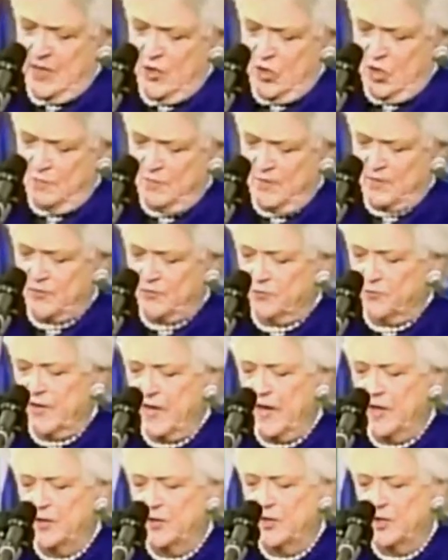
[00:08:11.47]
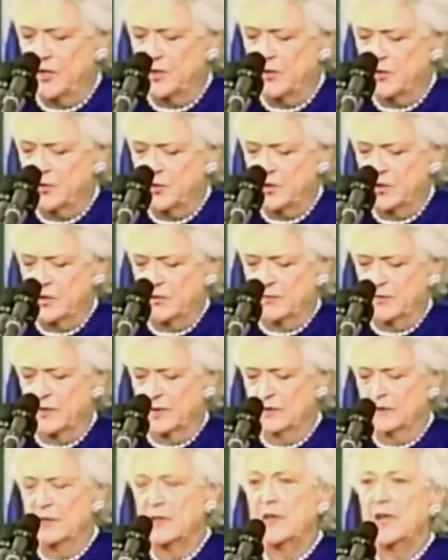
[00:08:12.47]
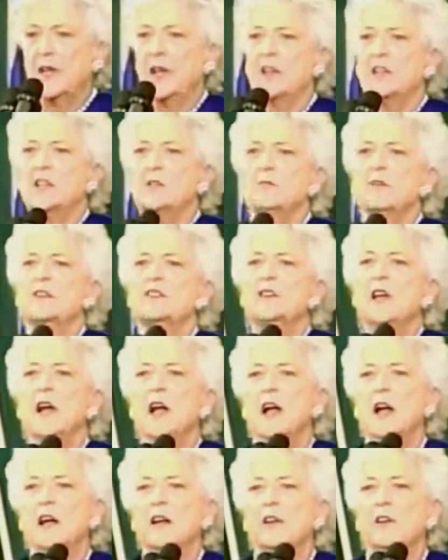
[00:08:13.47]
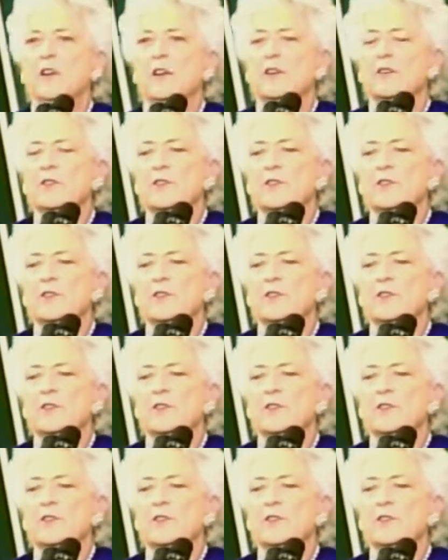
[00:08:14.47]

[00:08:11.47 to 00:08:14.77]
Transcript: You must read to your children, and you must hug your